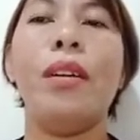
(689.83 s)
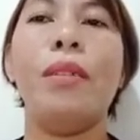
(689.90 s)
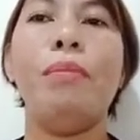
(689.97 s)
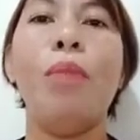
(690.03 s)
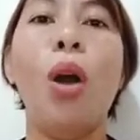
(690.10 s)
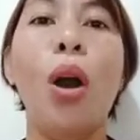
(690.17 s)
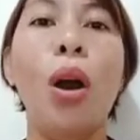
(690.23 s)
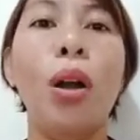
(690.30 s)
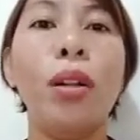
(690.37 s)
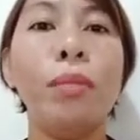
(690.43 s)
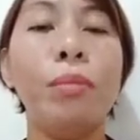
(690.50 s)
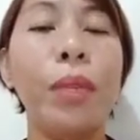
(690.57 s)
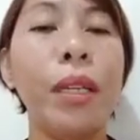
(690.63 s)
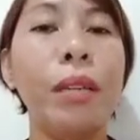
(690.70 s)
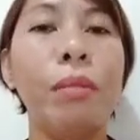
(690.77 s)
are
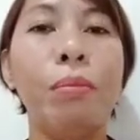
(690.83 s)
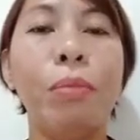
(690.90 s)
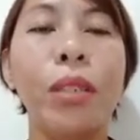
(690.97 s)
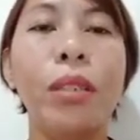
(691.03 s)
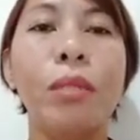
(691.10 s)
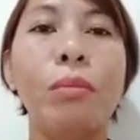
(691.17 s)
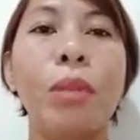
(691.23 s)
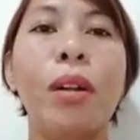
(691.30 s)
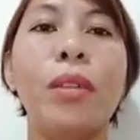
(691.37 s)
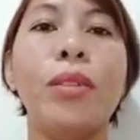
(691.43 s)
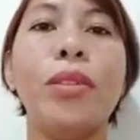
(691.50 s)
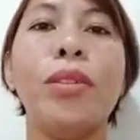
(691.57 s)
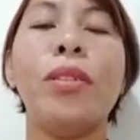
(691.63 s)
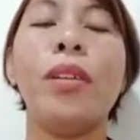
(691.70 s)
bigger malls,